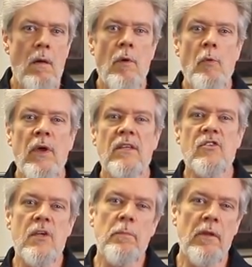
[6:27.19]
but we can
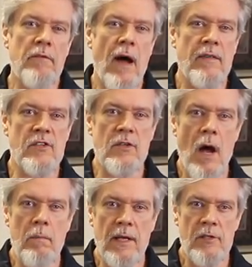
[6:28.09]
simplify this
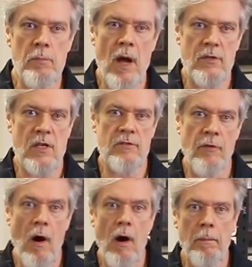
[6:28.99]
complex process
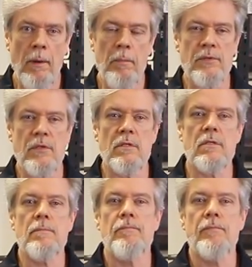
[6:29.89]
for our purposes.